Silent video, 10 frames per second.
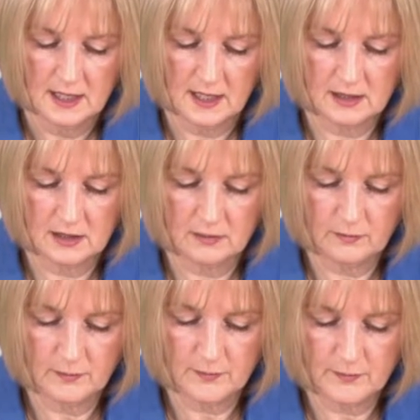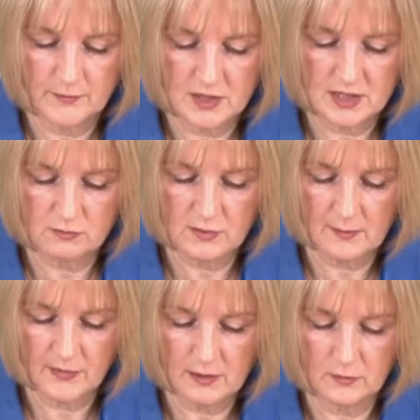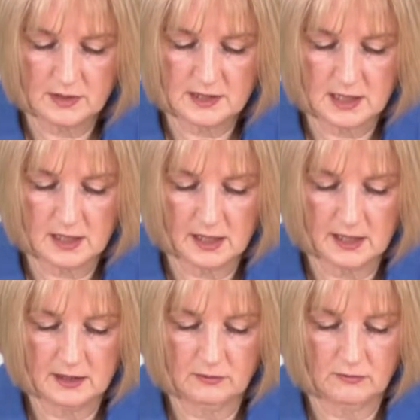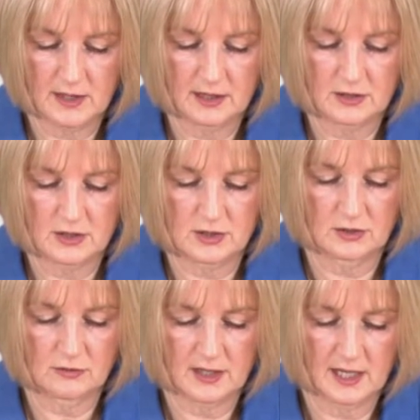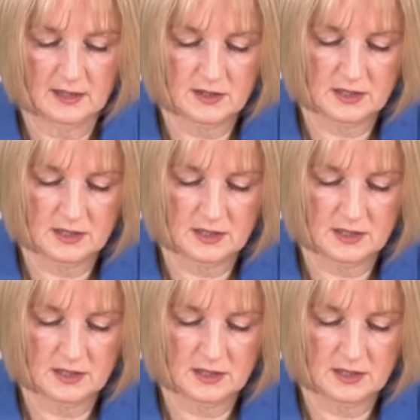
and then you just wrap that one slightly round to the right hand